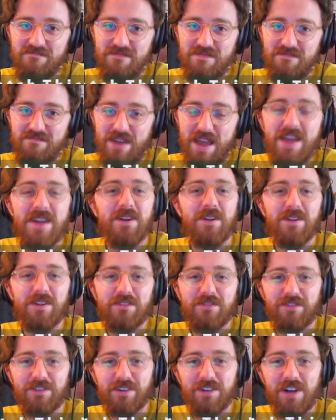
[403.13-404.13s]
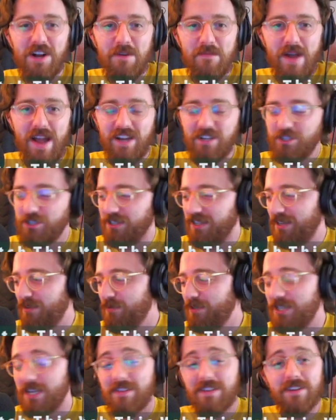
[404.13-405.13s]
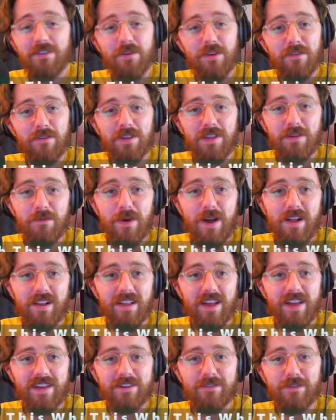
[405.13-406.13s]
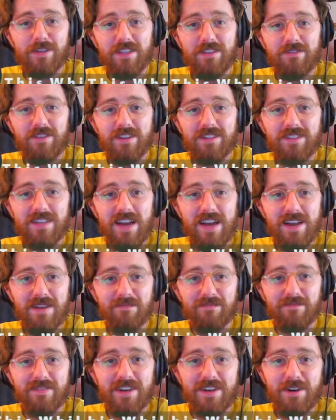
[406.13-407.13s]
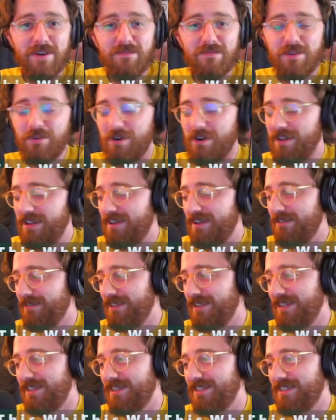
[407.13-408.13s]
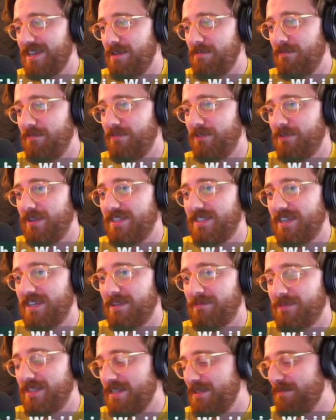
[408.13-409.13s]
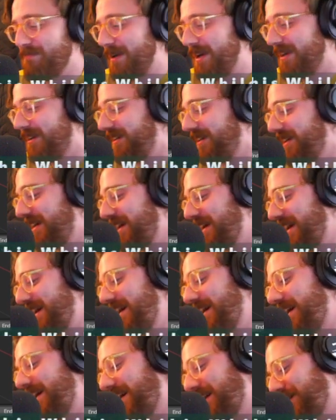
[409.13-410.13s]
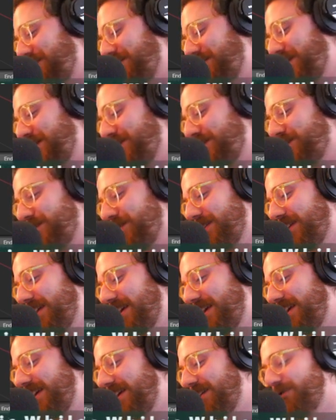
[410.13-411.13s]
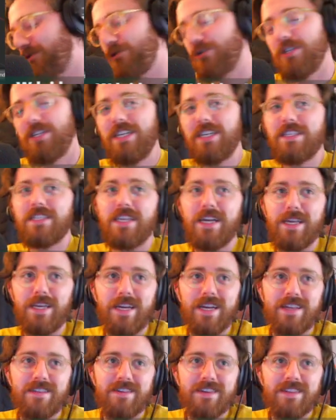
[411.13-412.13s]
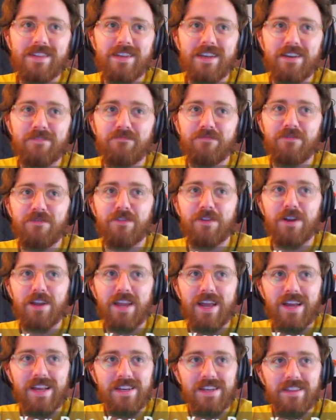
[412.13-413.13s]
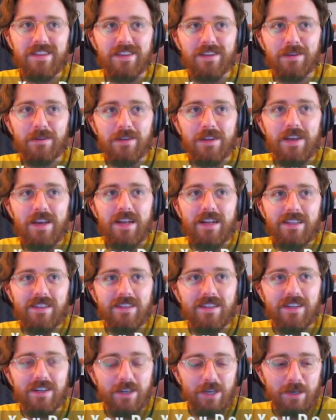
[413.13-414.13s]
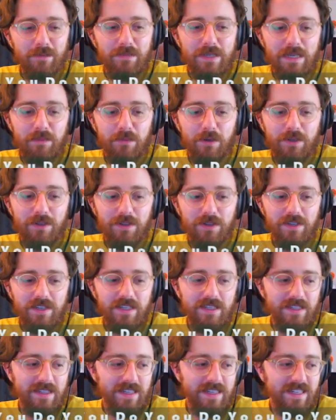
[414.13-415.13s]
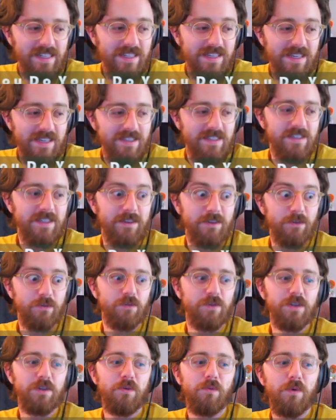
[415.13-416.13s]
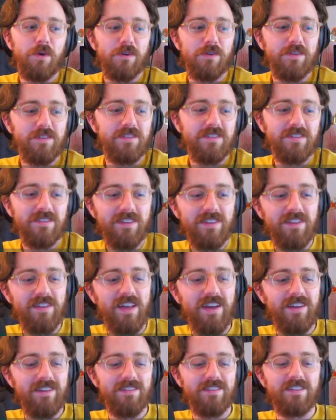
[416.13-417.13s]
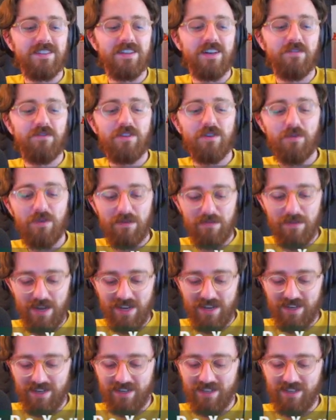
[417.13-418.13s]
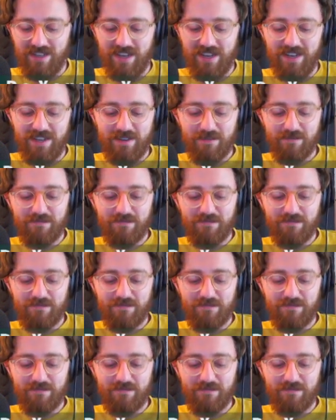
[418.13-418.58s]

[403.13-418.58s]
panel for Actually, which I think went really well. I had a really fun time. I hope you all had a really good time if you went to come see the panel. It was really exciting. I think that I forget that there are people that exist in the real world that like the stuff that we make, and like